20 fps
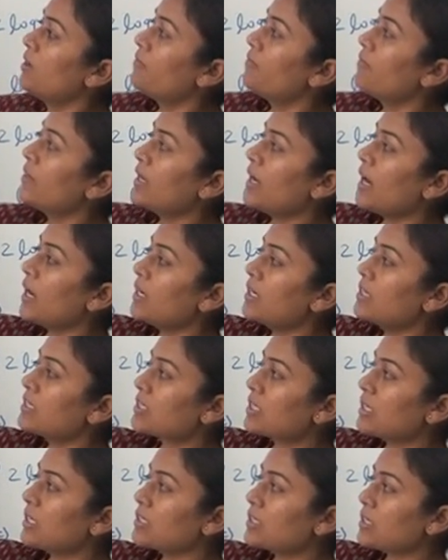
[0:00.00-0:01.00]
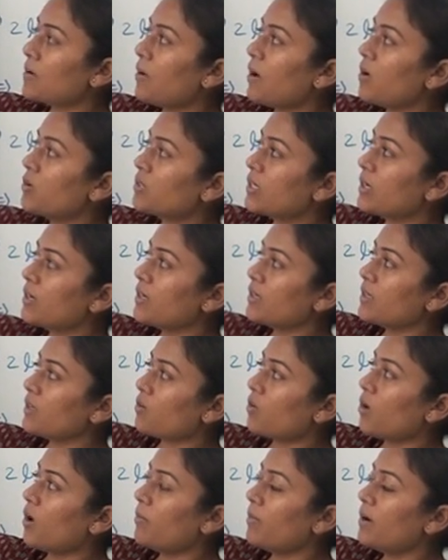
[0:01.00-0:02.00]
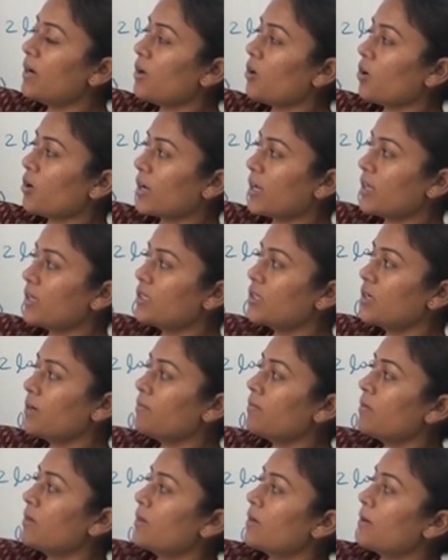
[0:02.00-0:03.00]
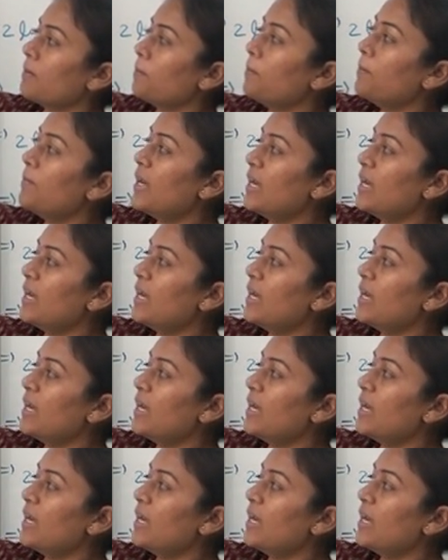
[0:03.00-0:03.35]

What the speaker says: We are discuss about a common logarithm.